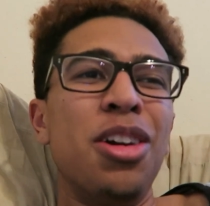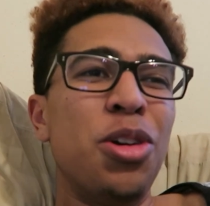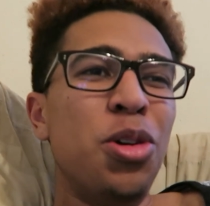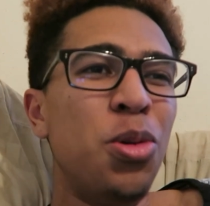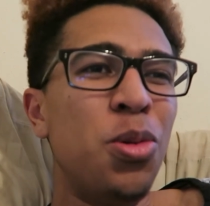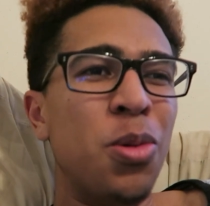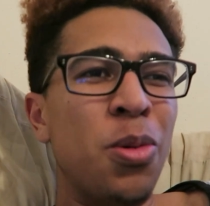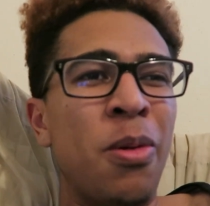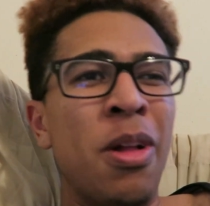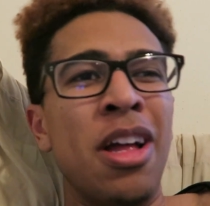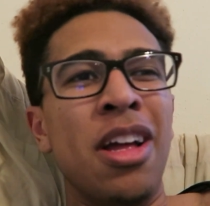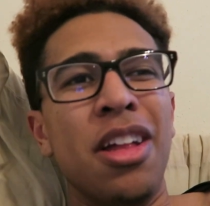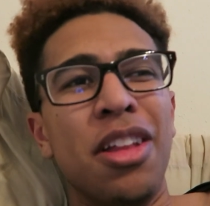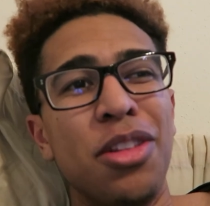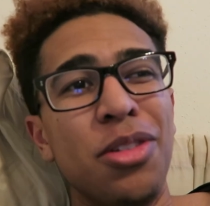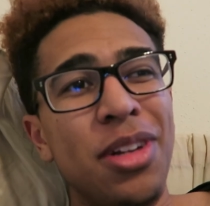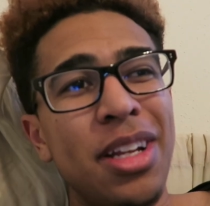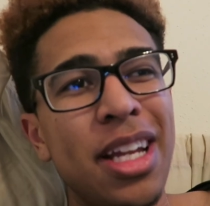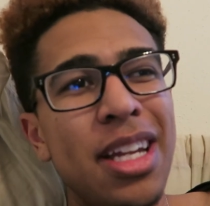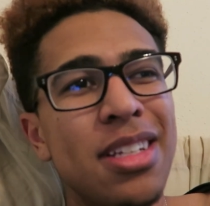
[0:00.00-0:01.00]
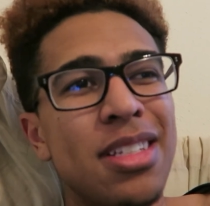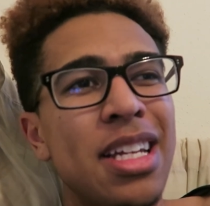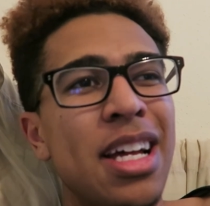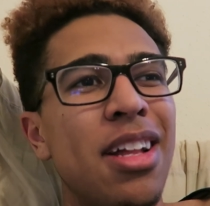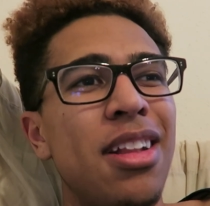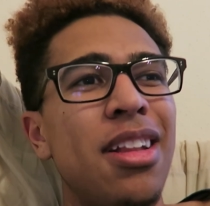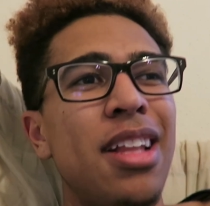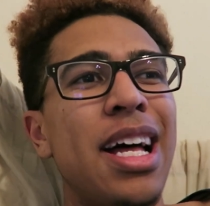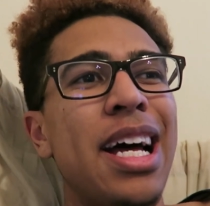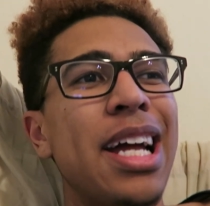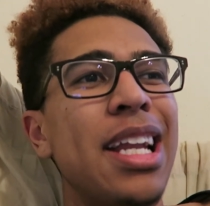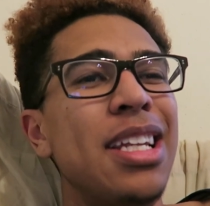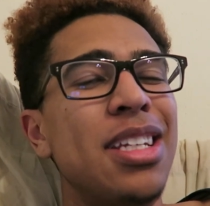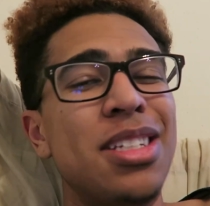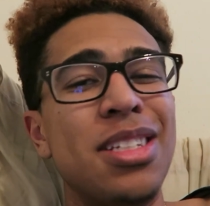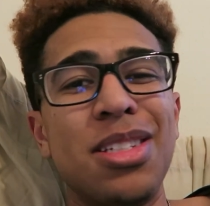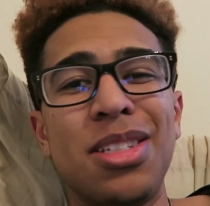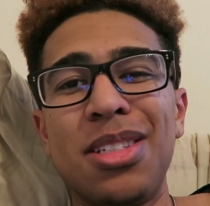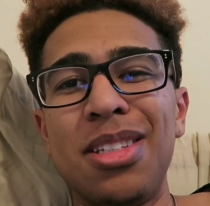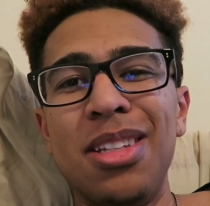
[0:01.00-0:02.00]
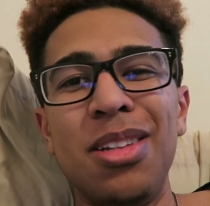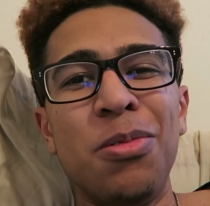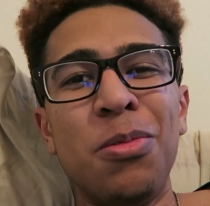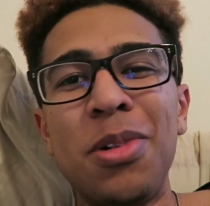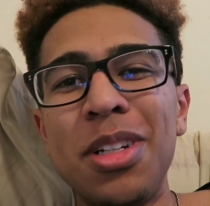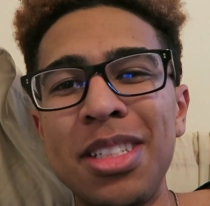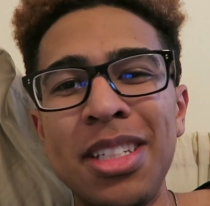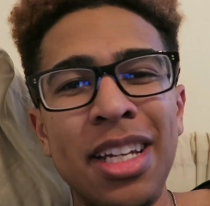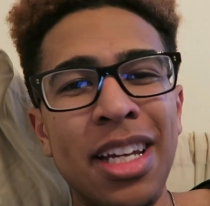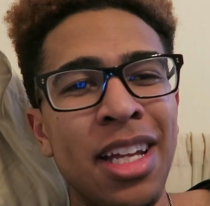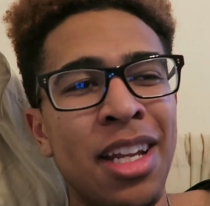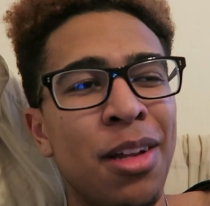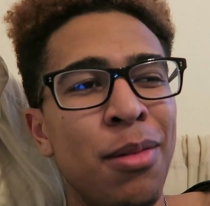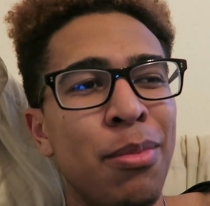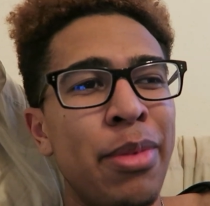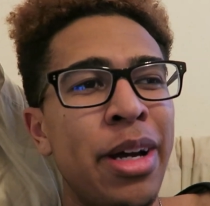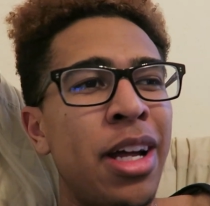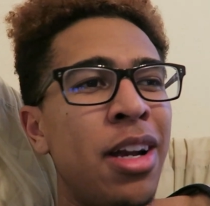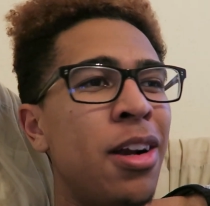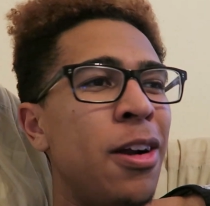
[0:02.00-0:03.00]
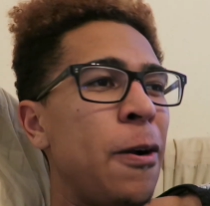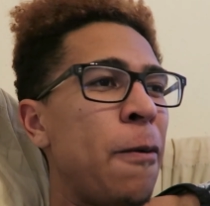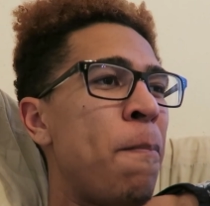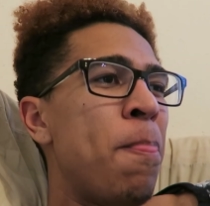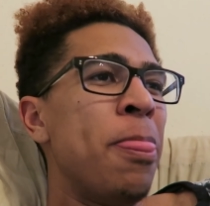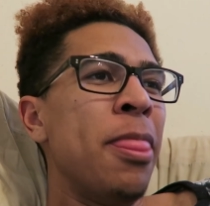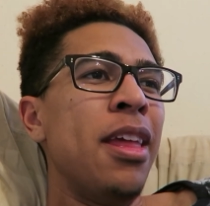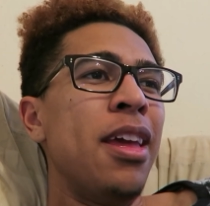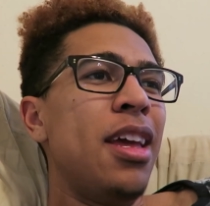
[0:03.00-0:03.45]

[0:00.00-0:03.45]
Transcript: Cool. 3 days down the line, it just wasn't getting better.